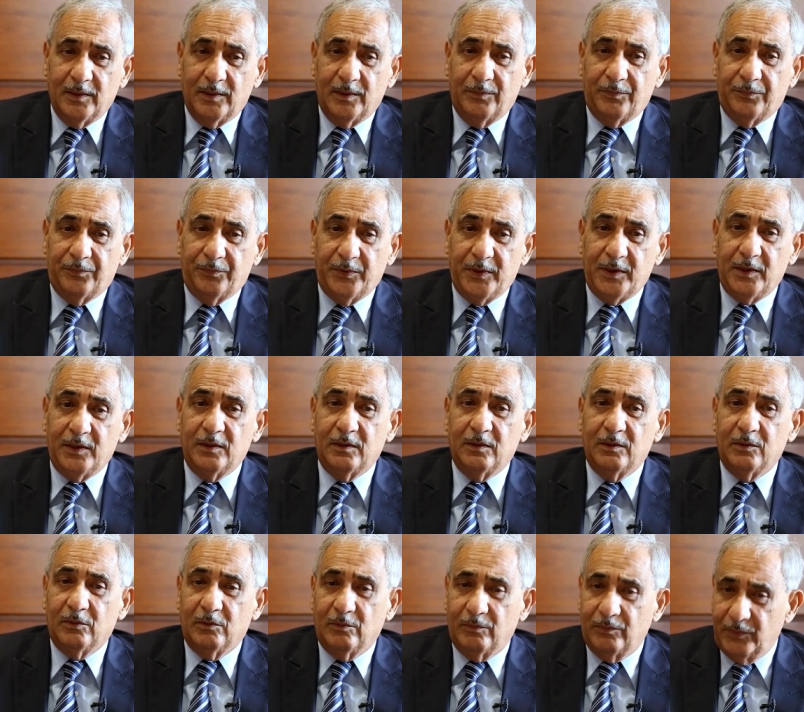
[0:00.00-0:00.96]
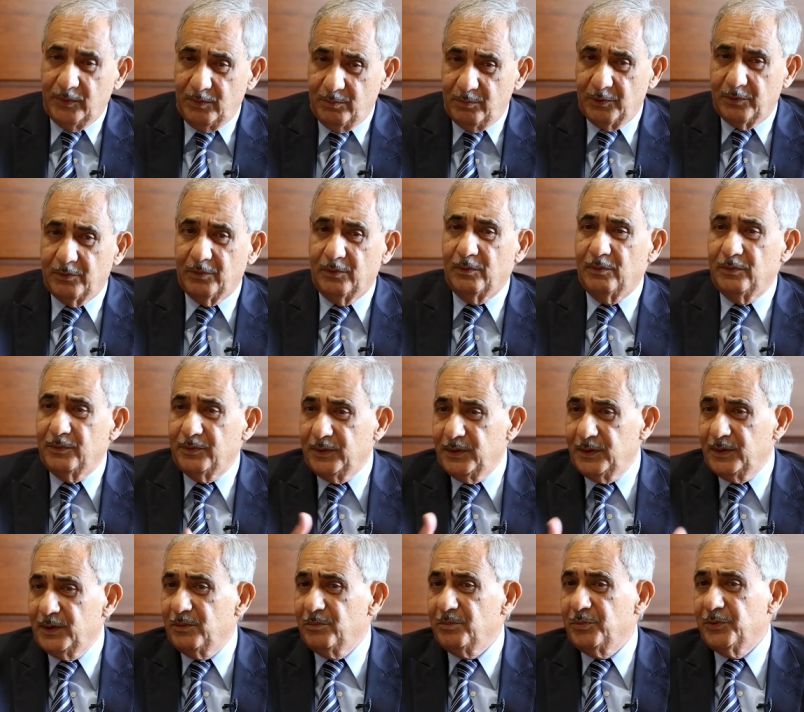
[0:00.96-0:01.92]
field of
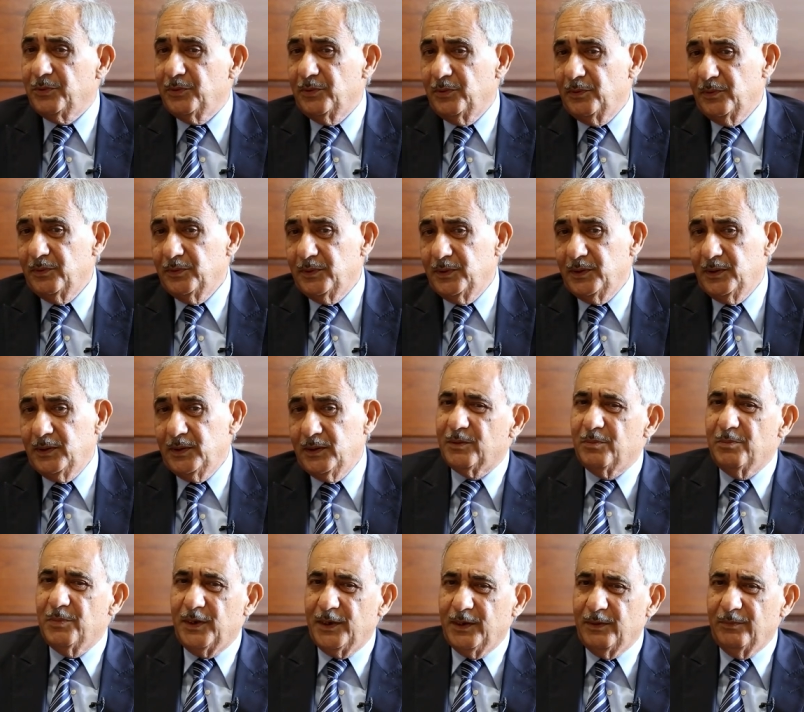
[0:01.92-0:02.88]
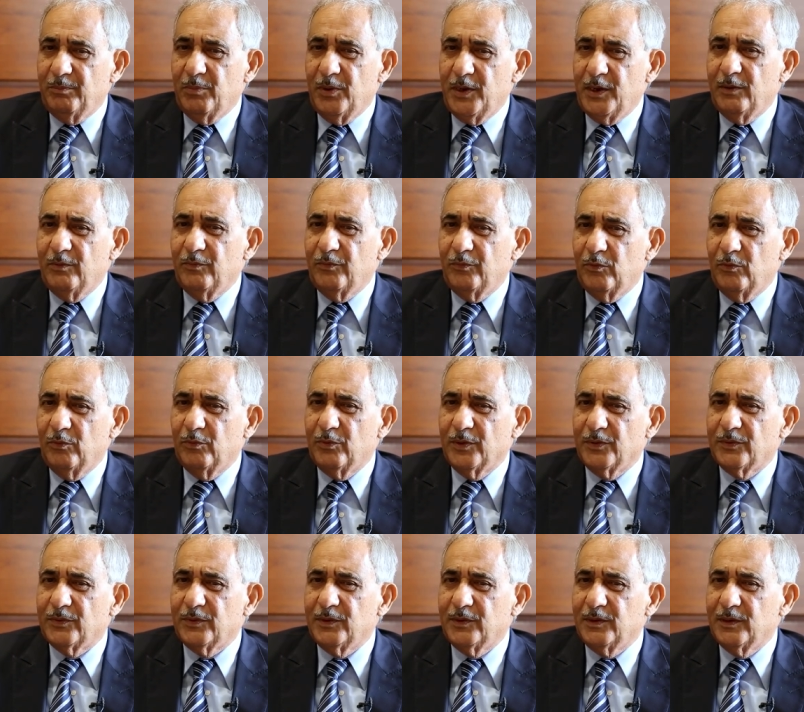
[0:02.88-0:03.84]
hematology and pathology. My main
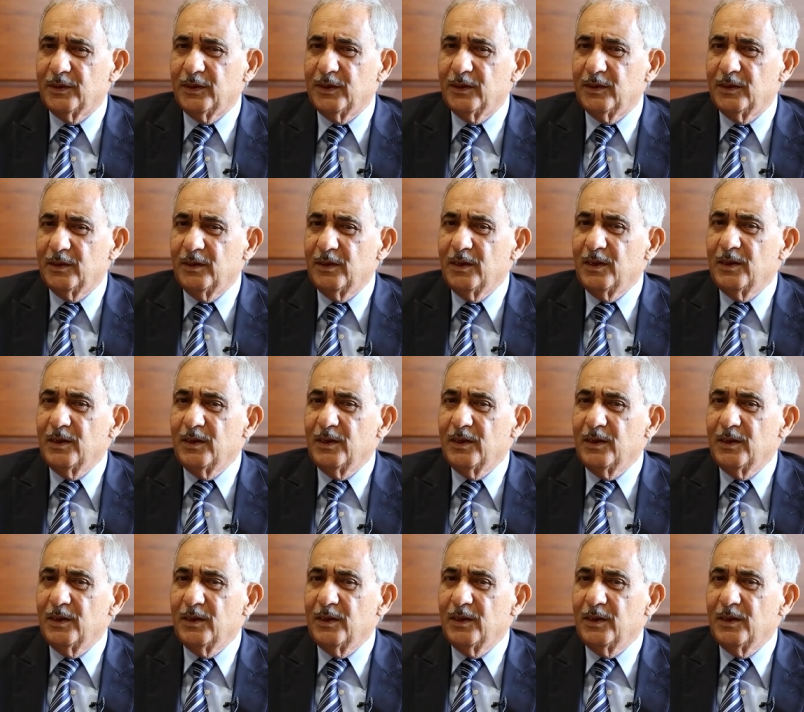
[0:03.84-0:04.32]
focus is again